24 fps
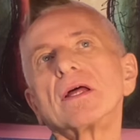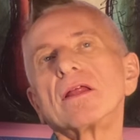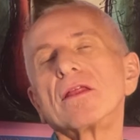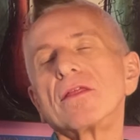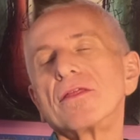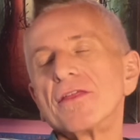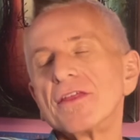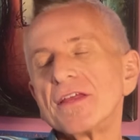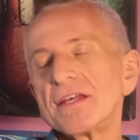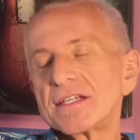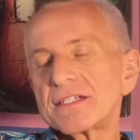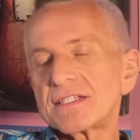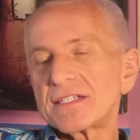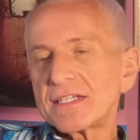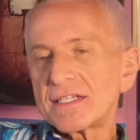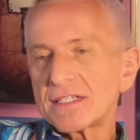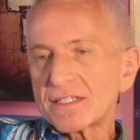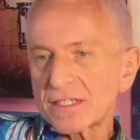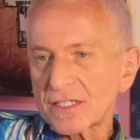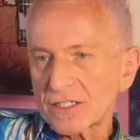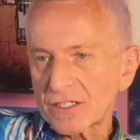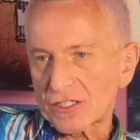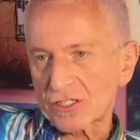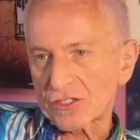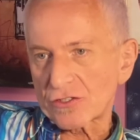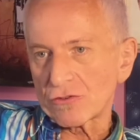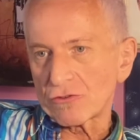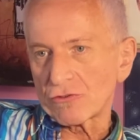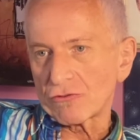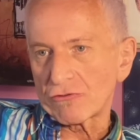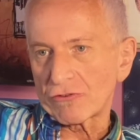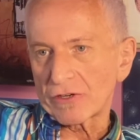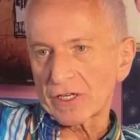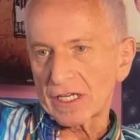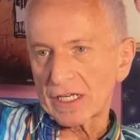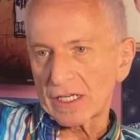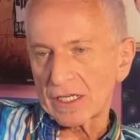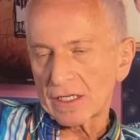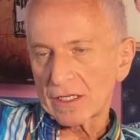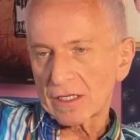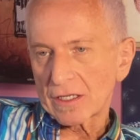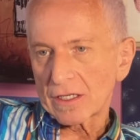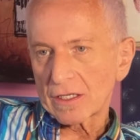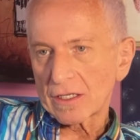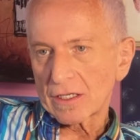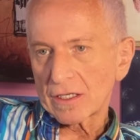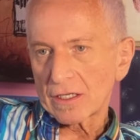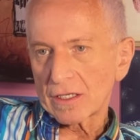This is the story
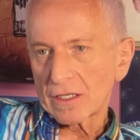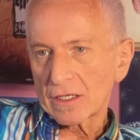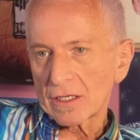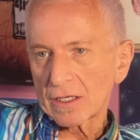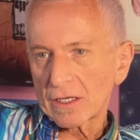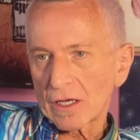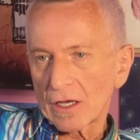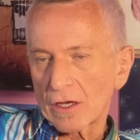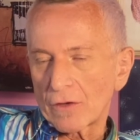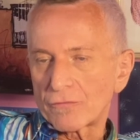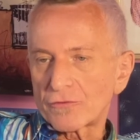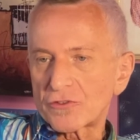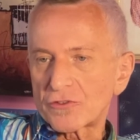of